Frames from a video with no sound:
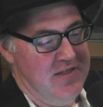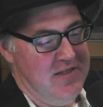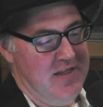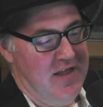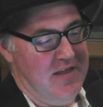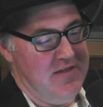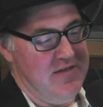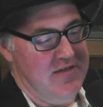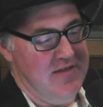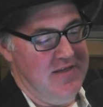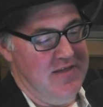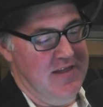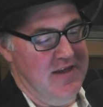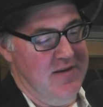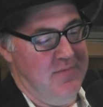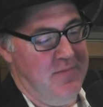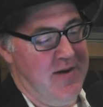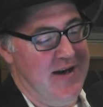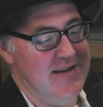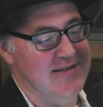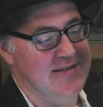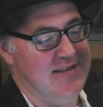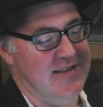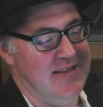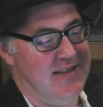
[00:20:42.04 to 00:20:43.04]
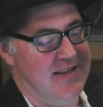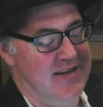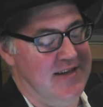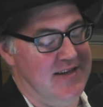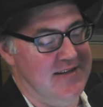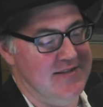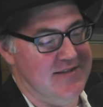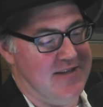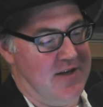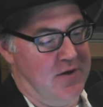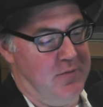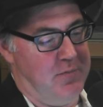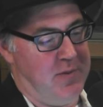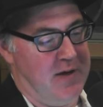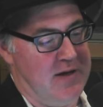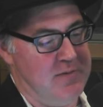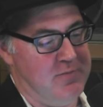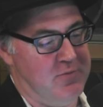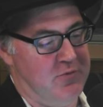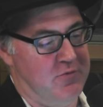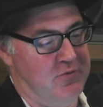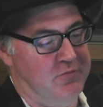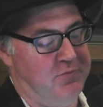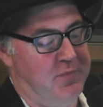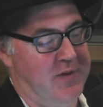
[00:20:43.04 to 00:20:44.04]
The amazing thing is, though,
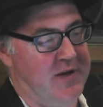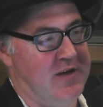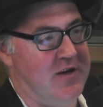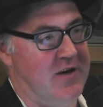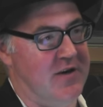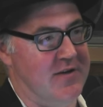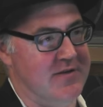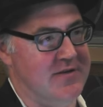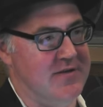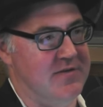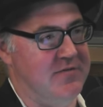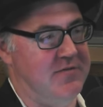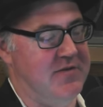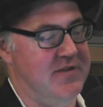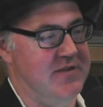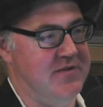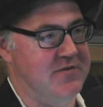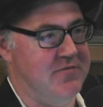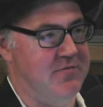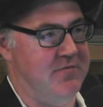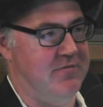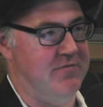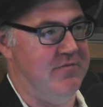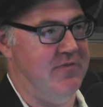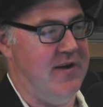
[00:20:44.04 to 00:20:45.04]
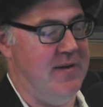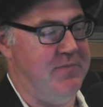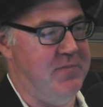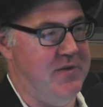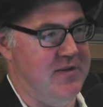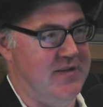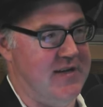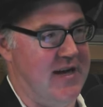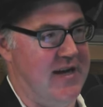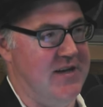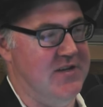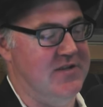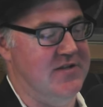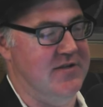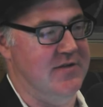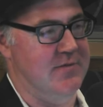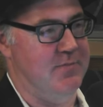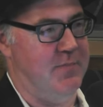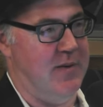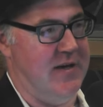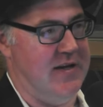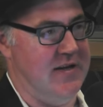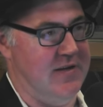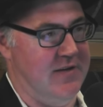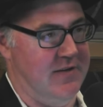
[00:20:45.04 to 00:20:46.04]
people, because of this reputation as
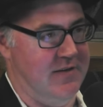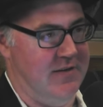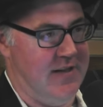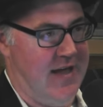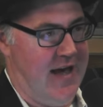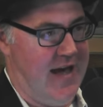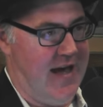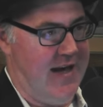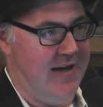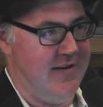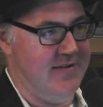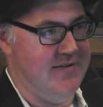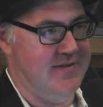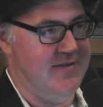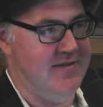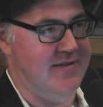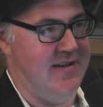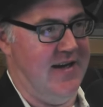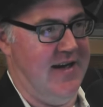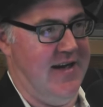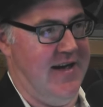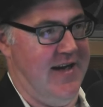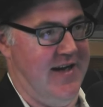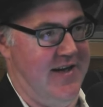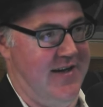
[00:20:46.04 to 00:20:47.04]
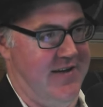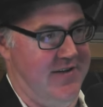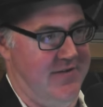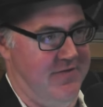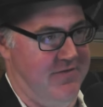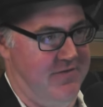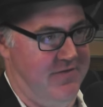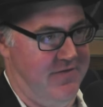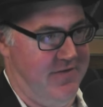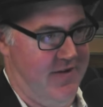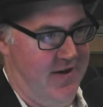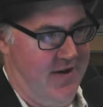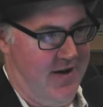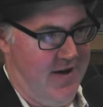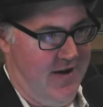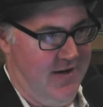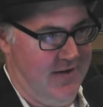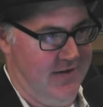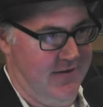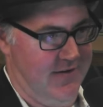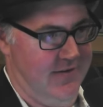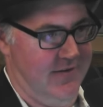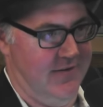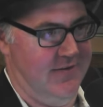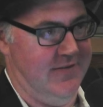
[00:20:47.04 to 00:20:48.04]
being lads and
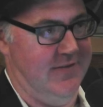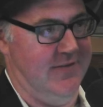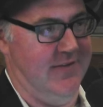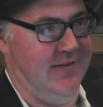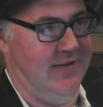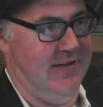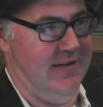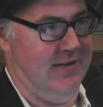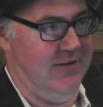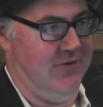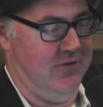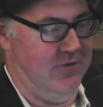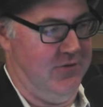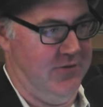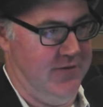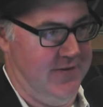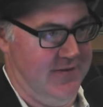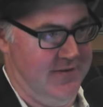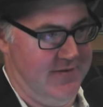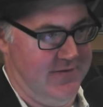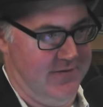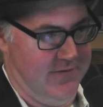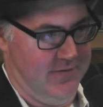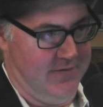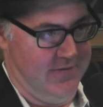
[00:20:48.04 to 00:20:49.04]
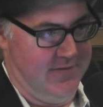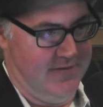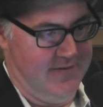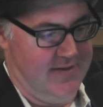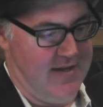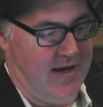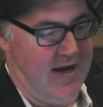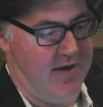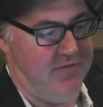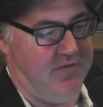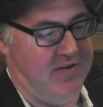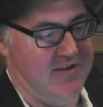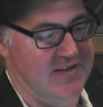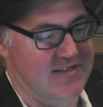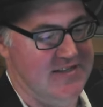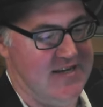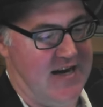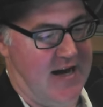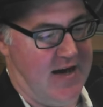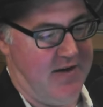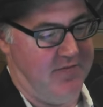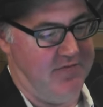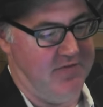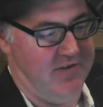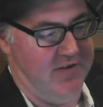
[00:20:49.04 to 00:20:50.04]
violent and all this sort of stuff and
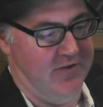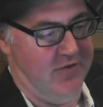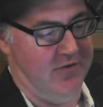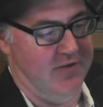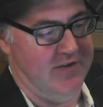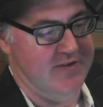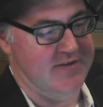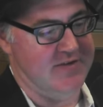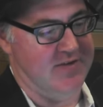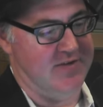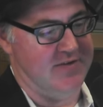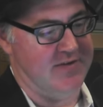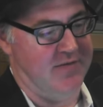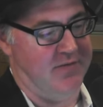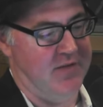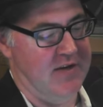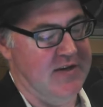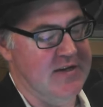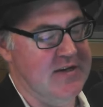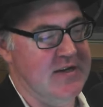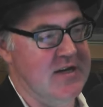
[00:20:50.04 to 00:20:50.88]
tough and all this sort of stuff,